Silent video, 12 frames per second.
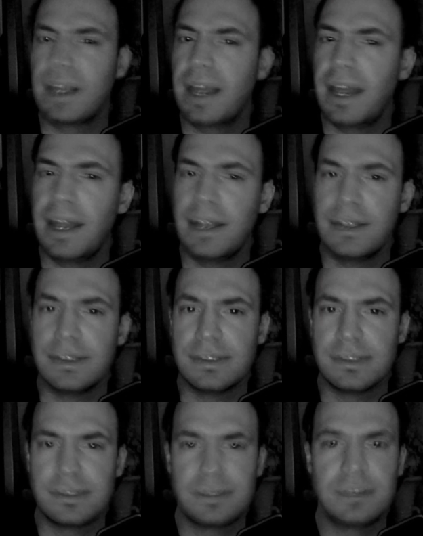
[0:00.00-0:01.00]
hey, this
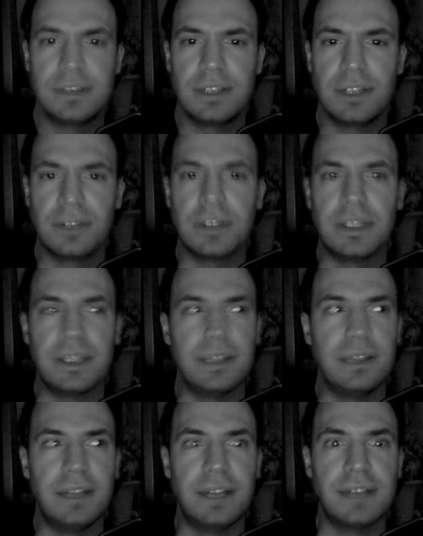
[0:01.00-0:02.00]
is literally
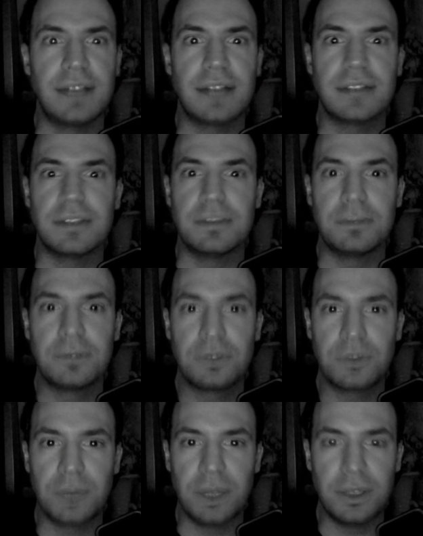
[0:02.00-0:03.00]
the exact same
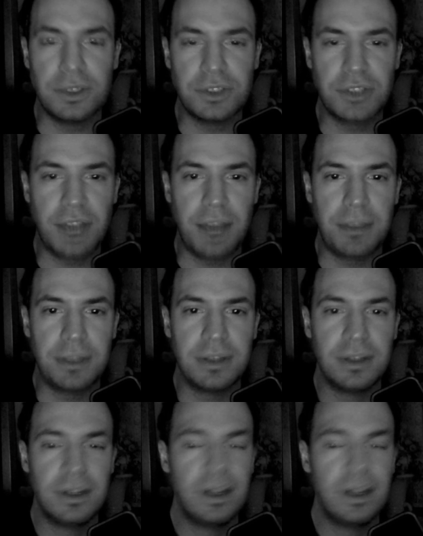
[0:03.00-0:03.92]
tweet you just copied.